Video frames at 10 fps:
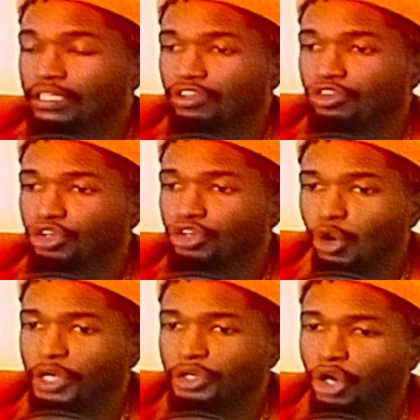no
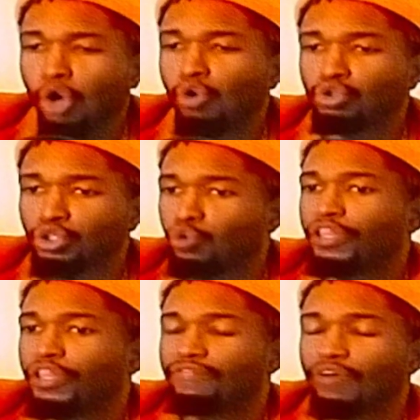one knows who they
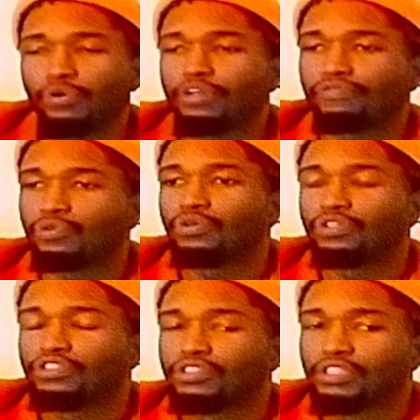voted for,
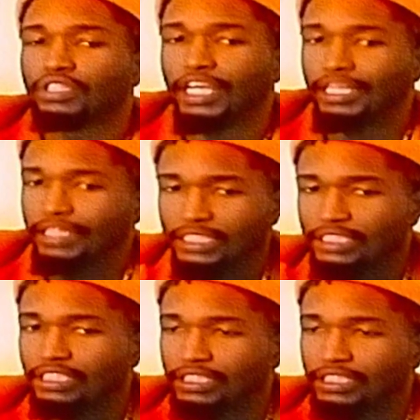and that's
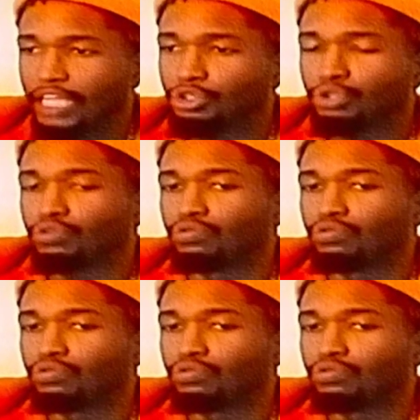just not true.